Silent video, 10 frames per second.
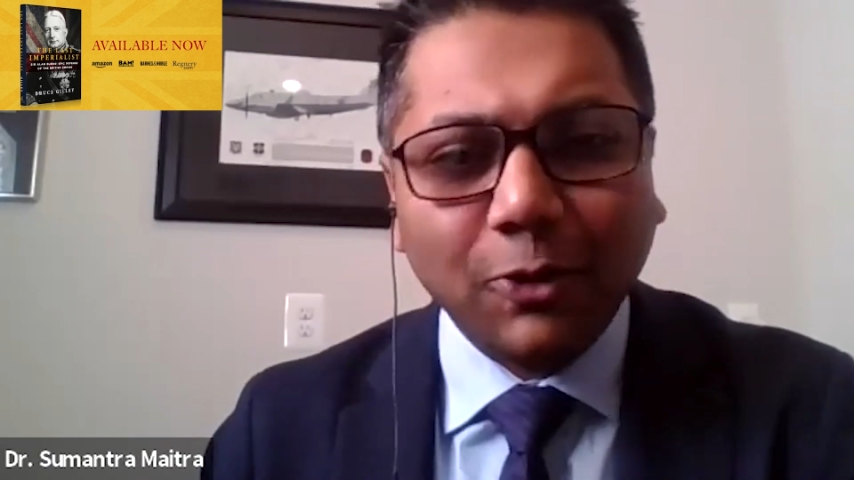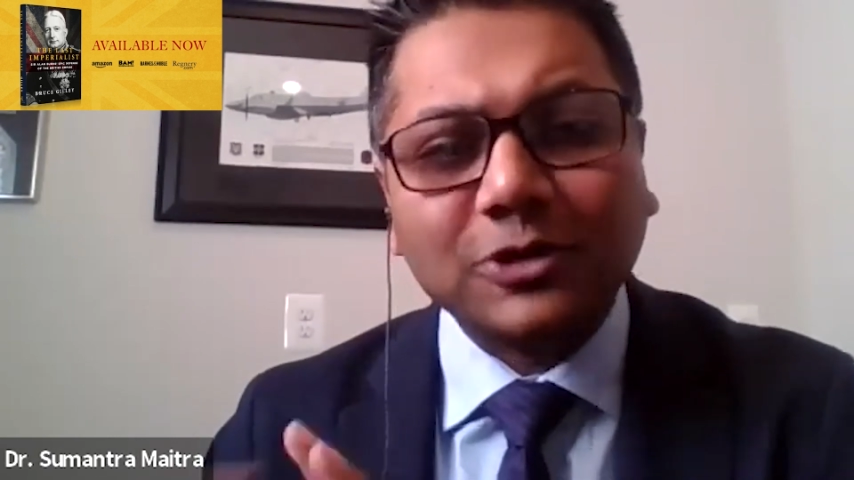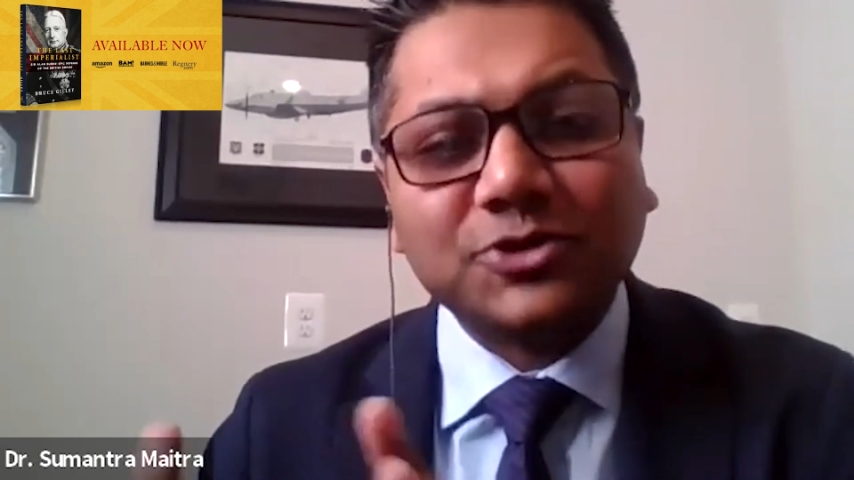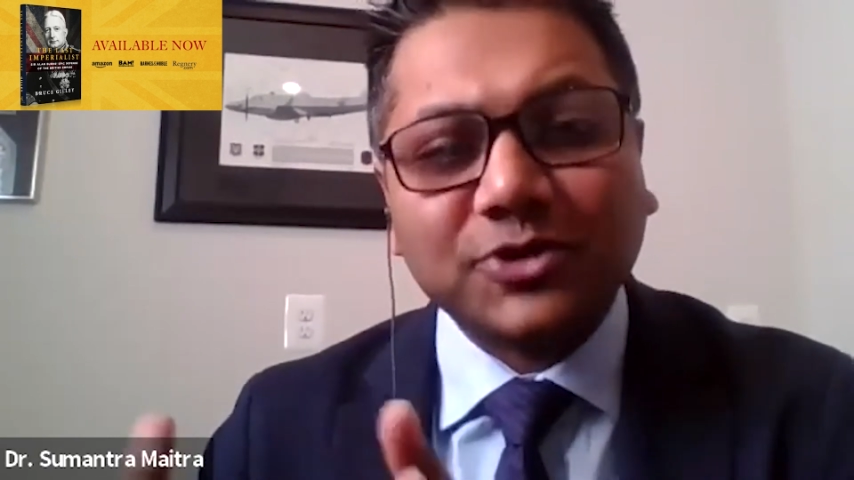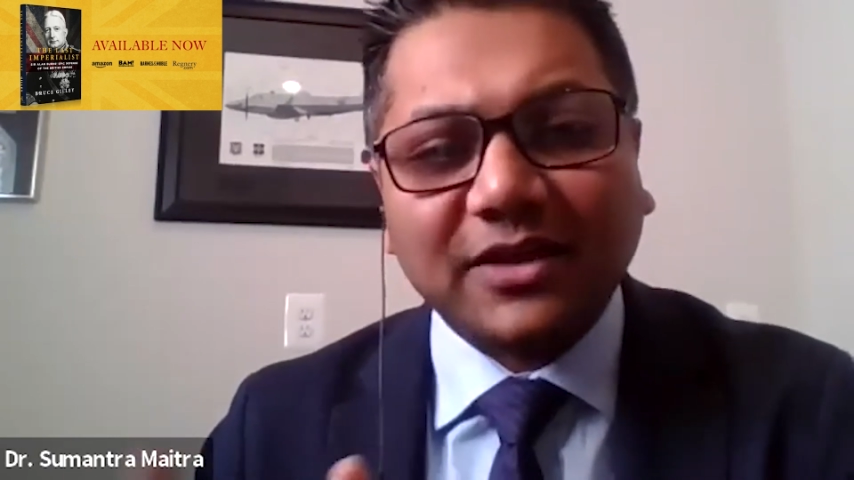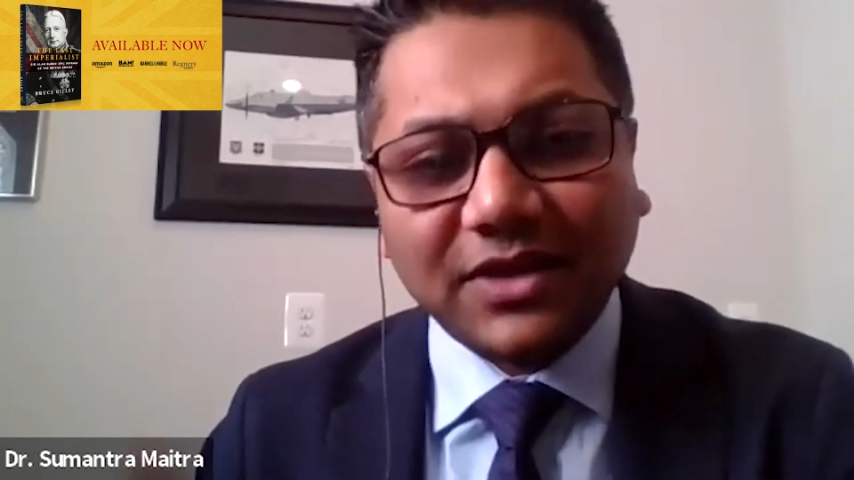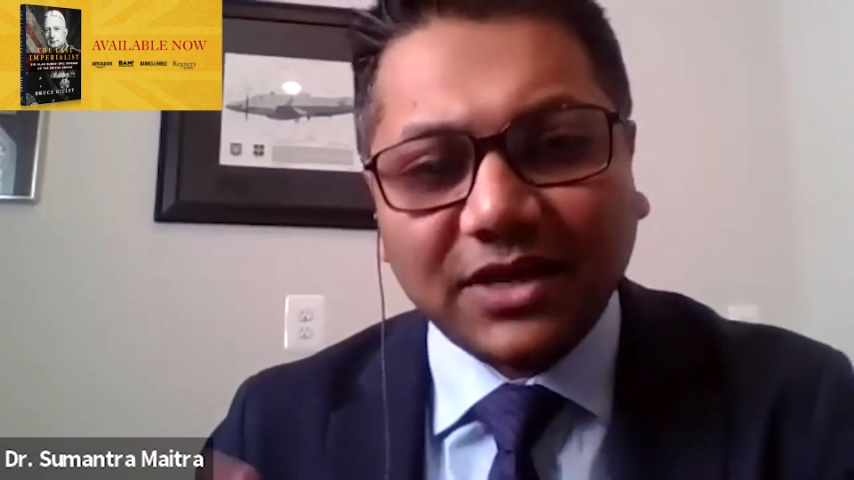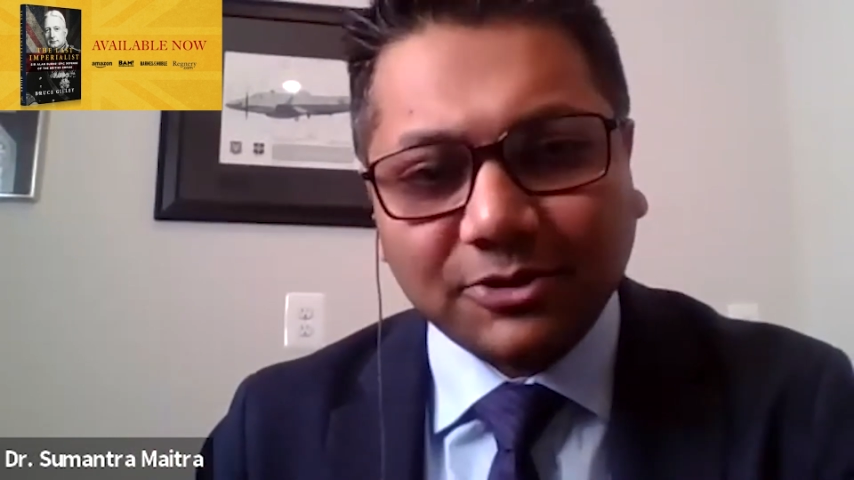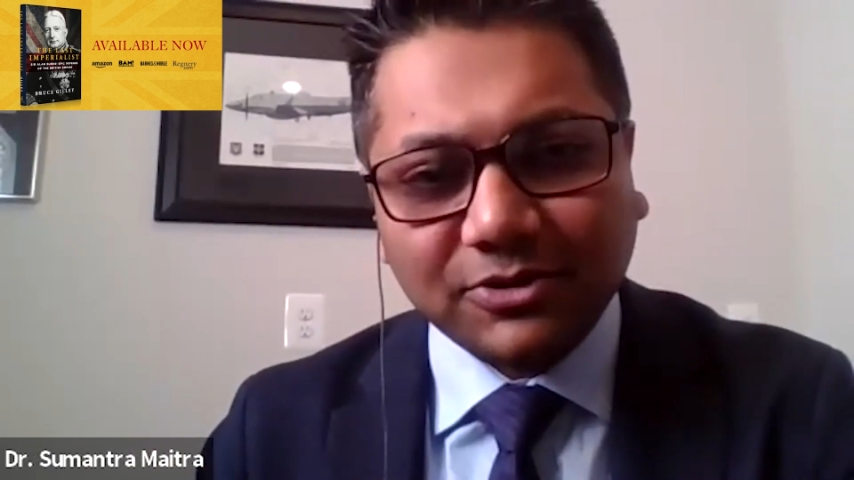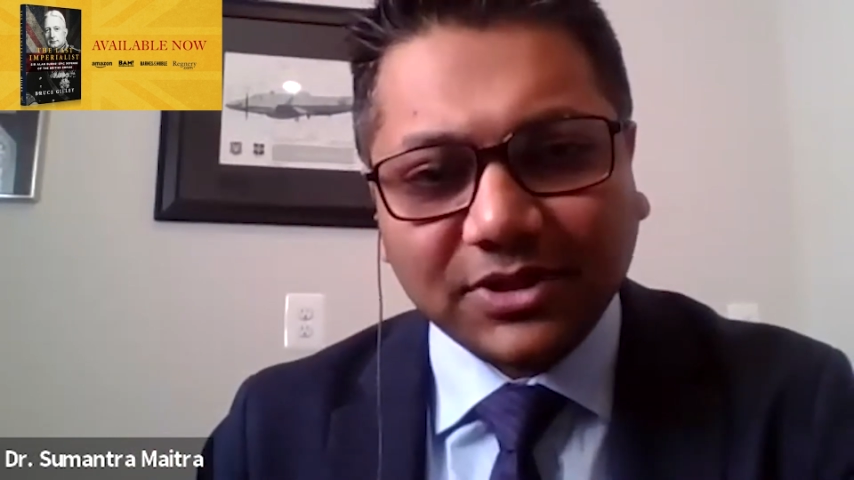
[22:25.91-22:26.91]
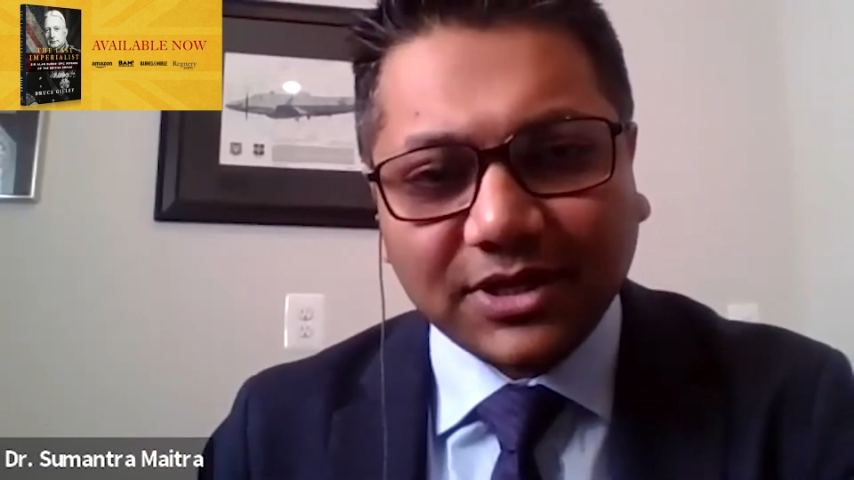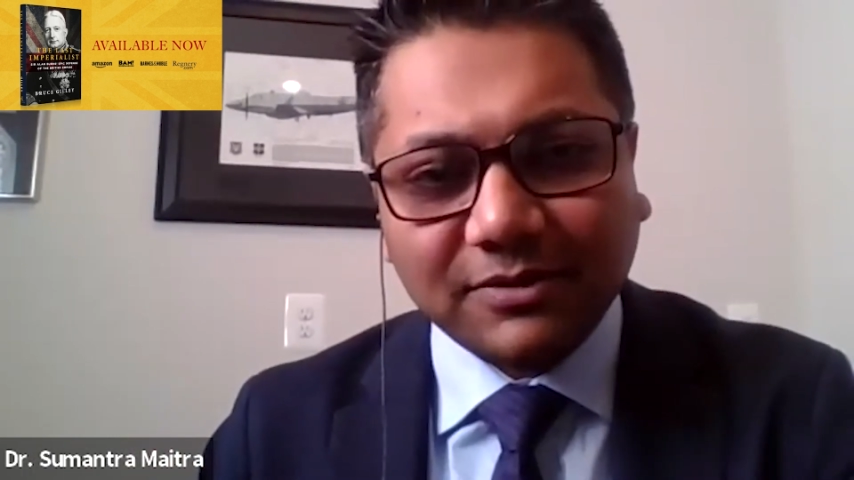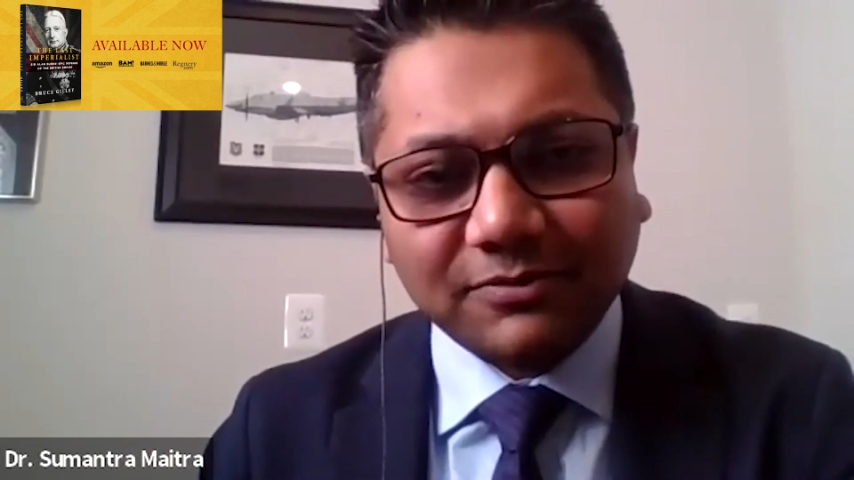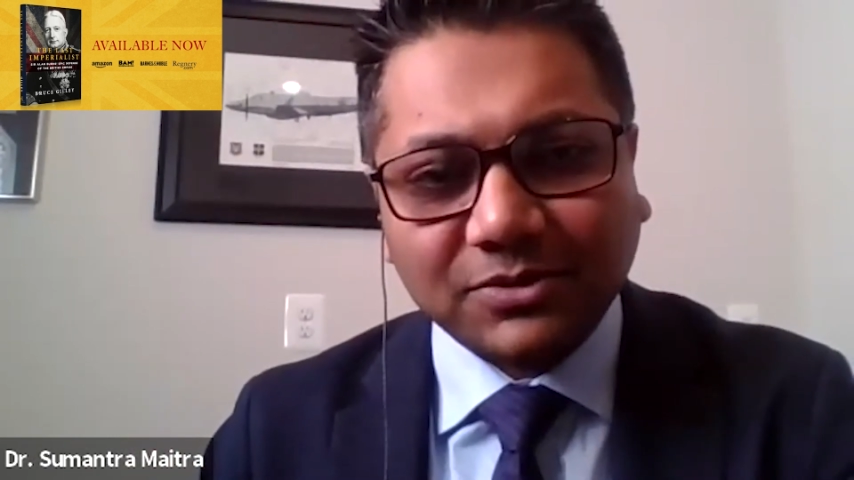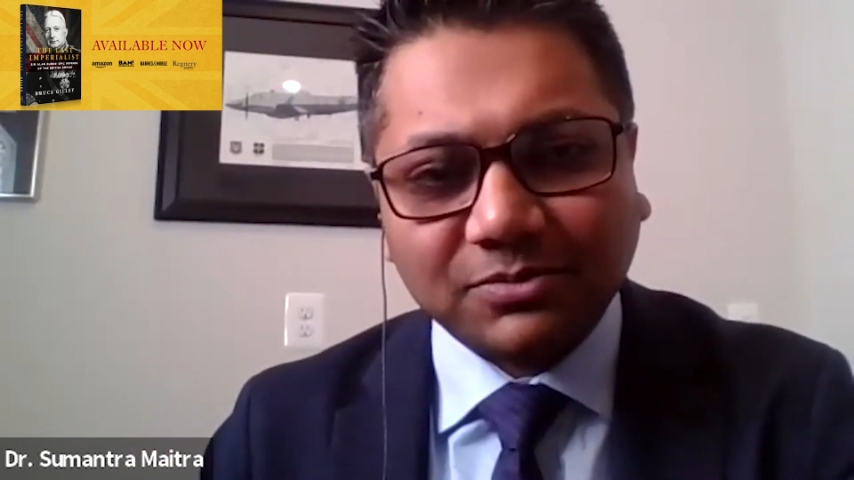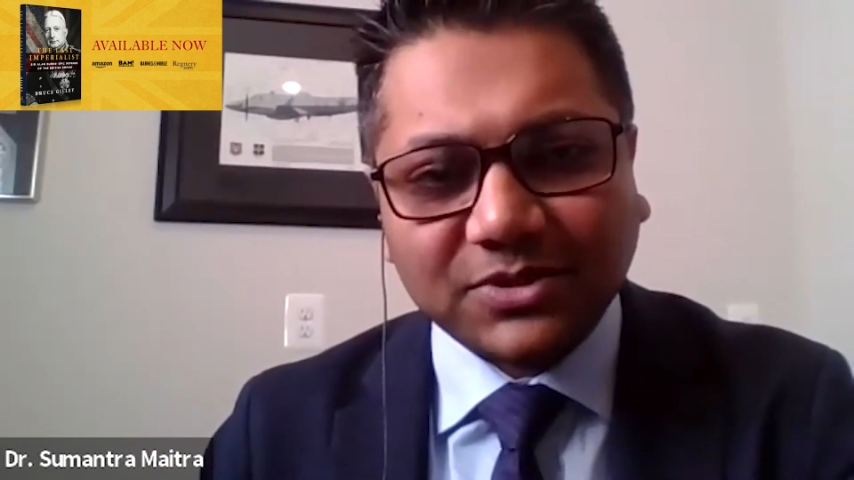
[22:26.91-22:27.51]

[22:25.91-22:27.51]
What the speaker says: all together during the